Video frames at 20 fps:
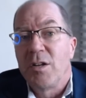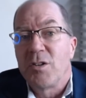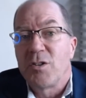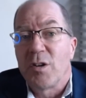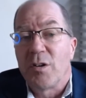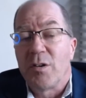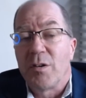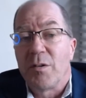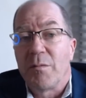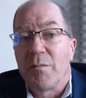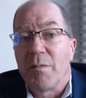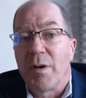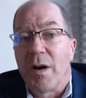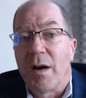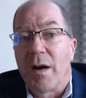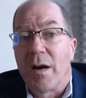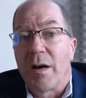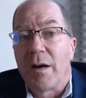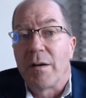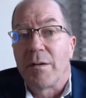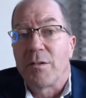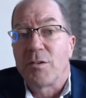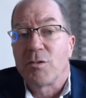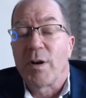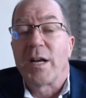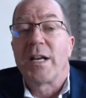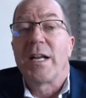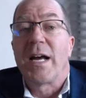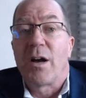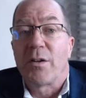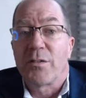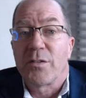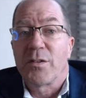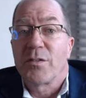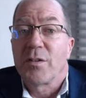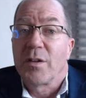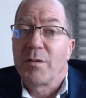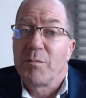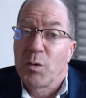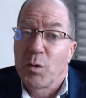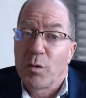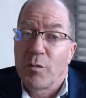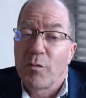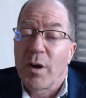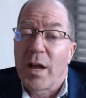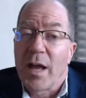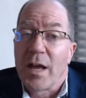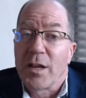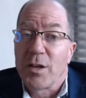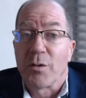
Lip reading: to trade houses and move